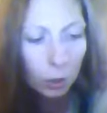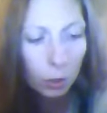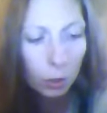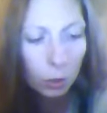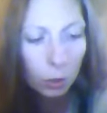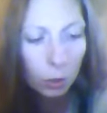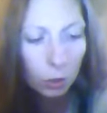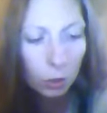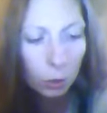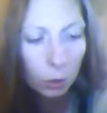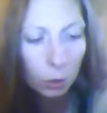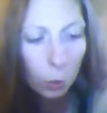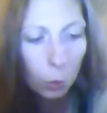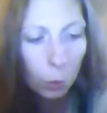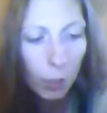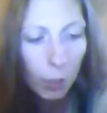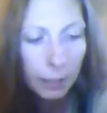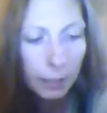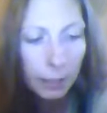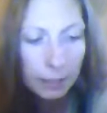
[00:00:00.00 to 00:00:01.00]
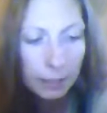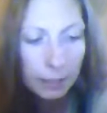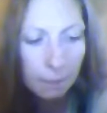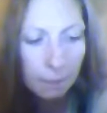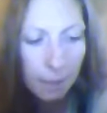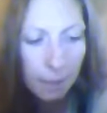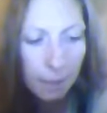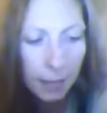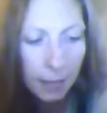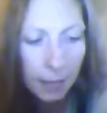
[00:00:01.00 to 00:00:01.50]
or you wanting to
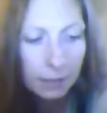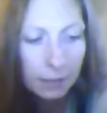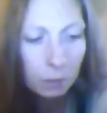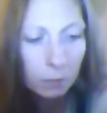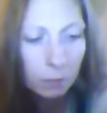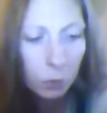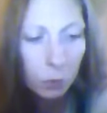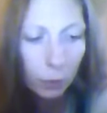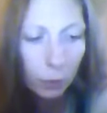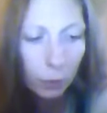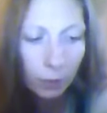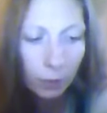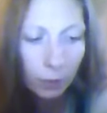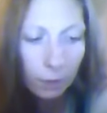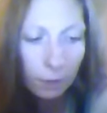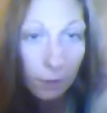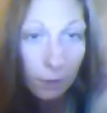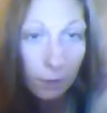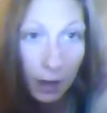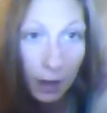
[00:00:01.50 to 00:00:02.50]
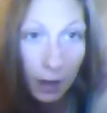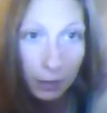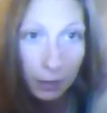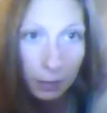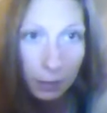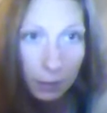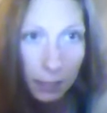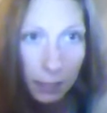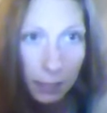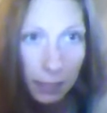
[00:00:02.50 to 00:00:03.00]
make some sort of
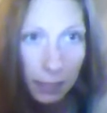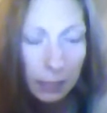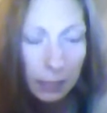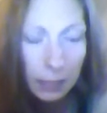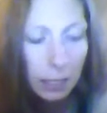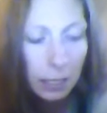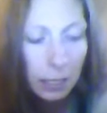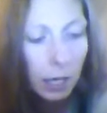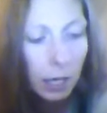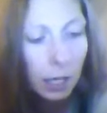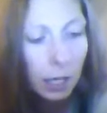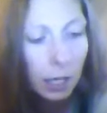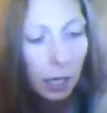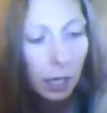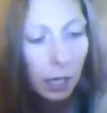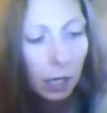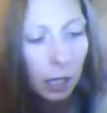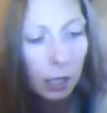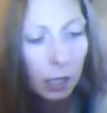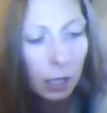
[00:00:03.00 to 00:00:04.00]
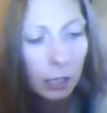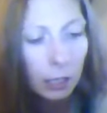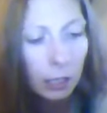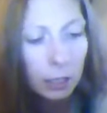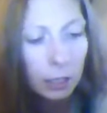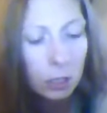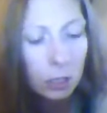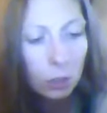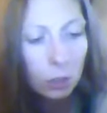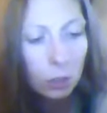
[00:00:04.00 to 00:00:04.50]
investment
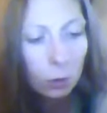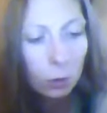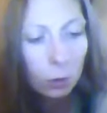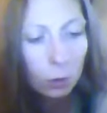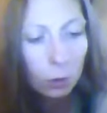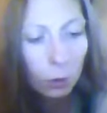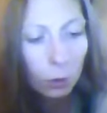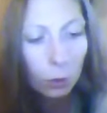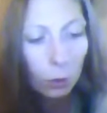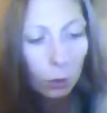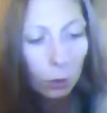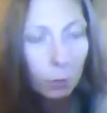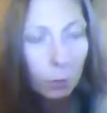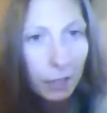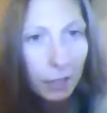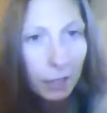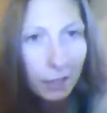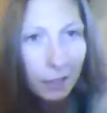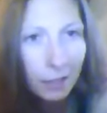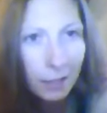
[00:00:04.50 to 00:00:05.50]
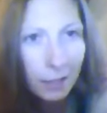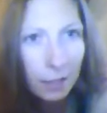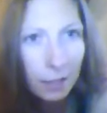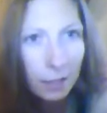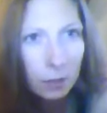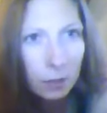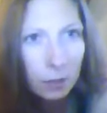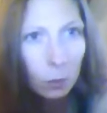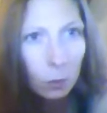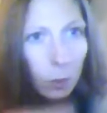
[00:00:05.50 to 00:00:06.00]
into your own
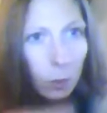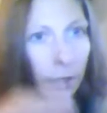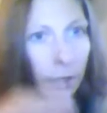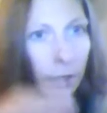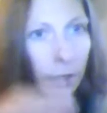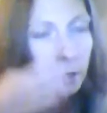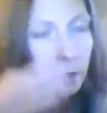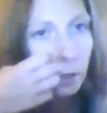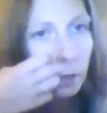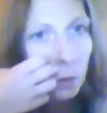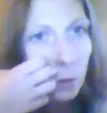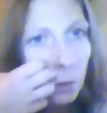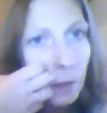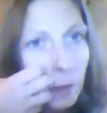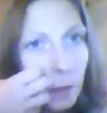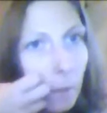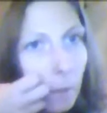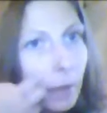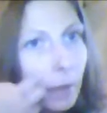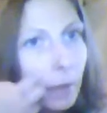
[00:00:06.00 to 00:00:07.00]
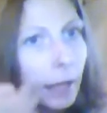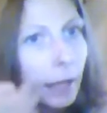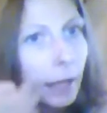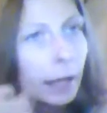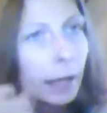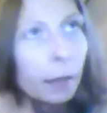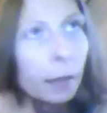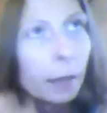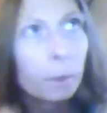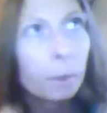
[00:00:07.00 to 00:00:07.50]
business or into
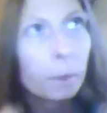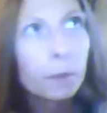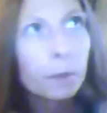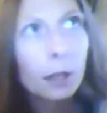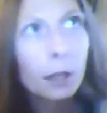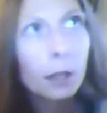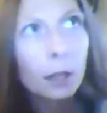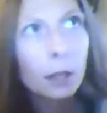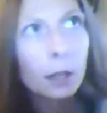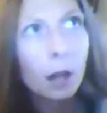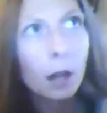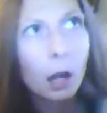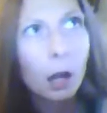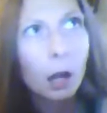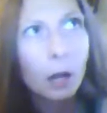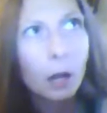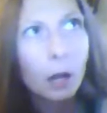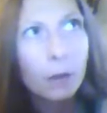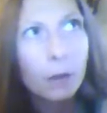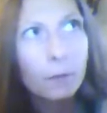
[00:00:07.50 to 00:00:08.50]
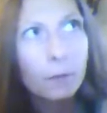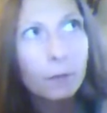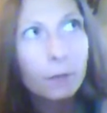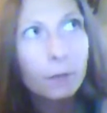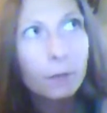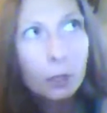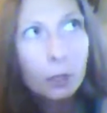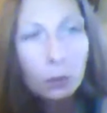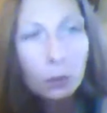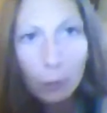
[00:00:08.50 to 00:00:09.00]
something that
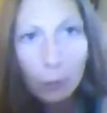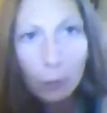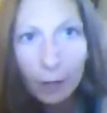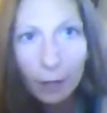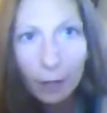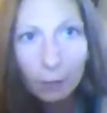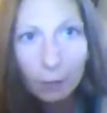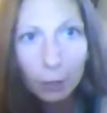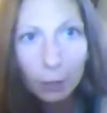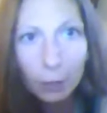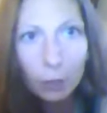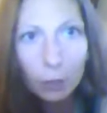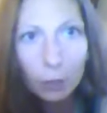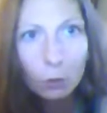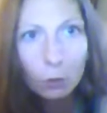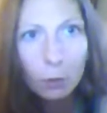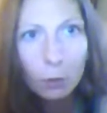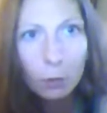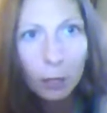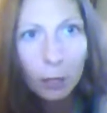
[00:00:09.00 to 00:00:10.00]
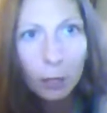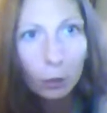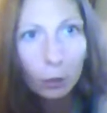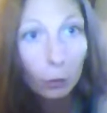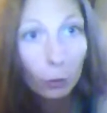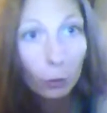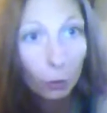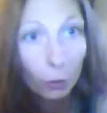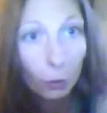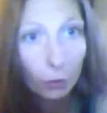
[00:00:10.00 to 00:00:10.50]
feels right for you, but you're
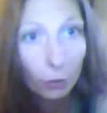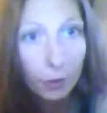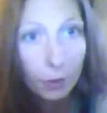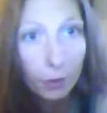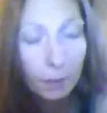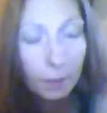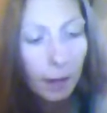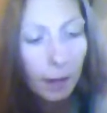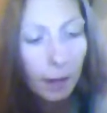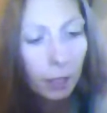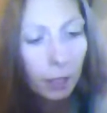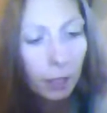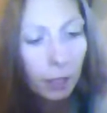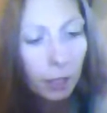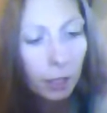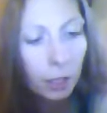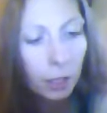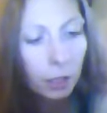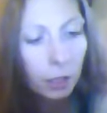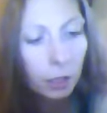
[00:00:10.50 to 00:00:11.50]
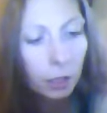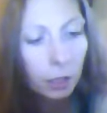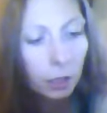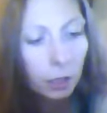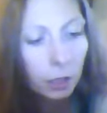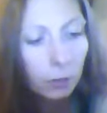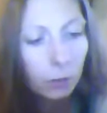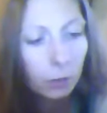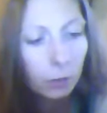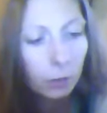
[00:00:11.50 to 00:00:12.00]
nervous about it.
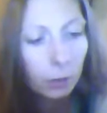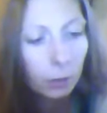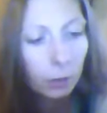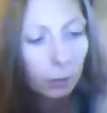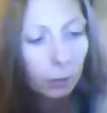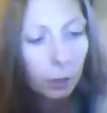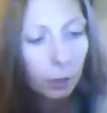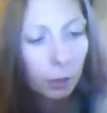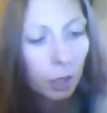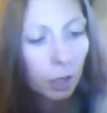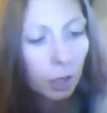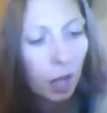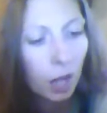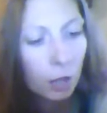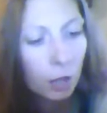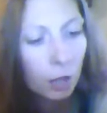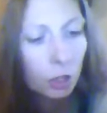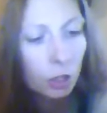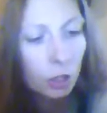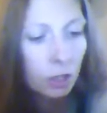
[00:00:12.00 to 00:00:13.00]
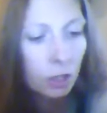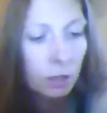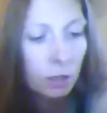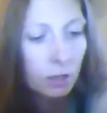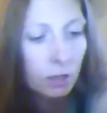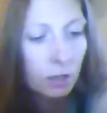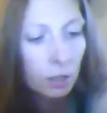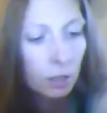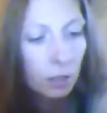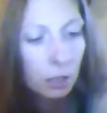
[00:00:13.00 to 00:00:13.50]
feeling really
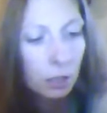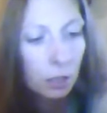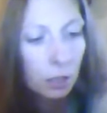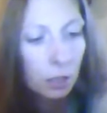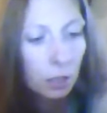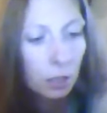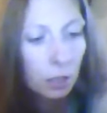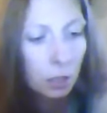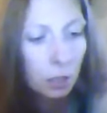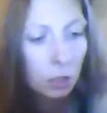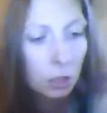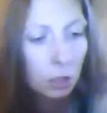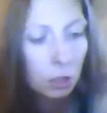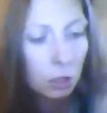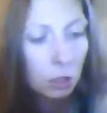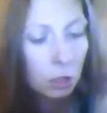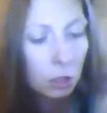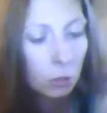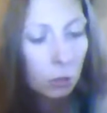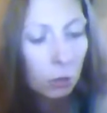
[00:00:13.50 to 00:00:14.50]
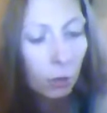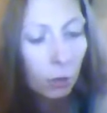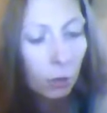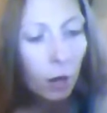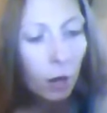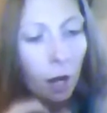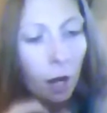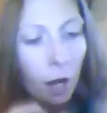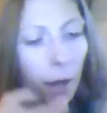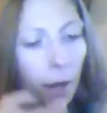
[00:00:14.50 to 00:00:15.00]
cautious and should you or
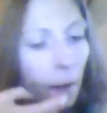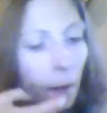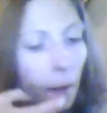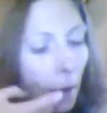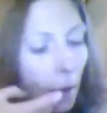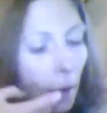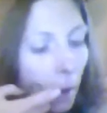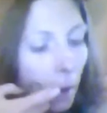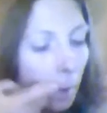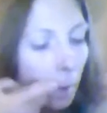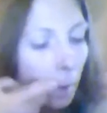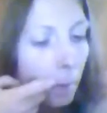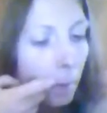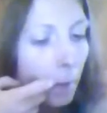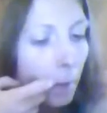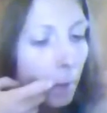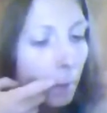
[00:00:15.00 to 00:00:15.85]
not. It might